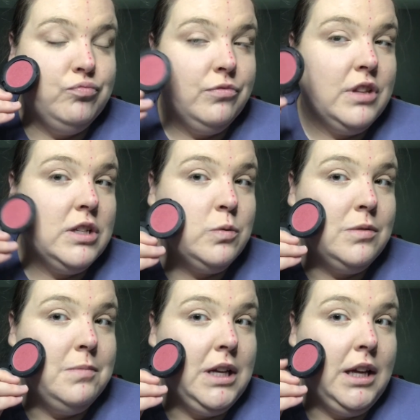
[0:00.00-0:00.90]
this would
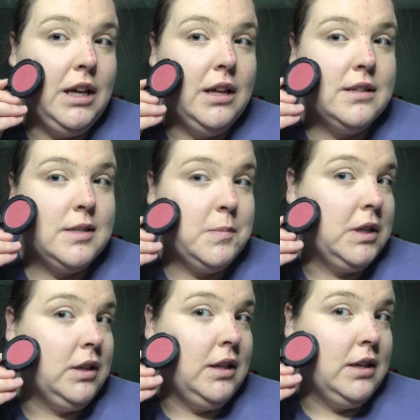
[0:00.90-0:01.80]
be
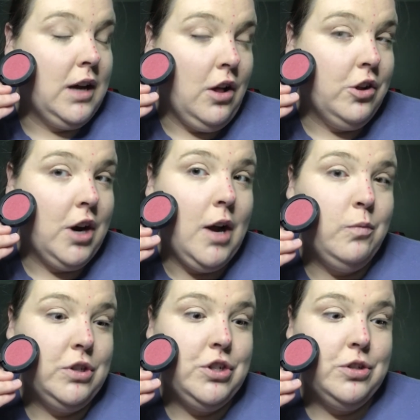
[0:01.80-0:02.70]
typically the color I
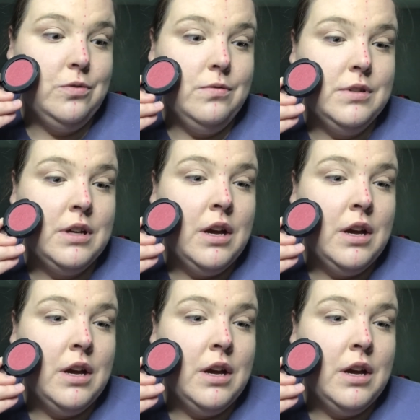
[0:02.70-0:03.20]
would choose.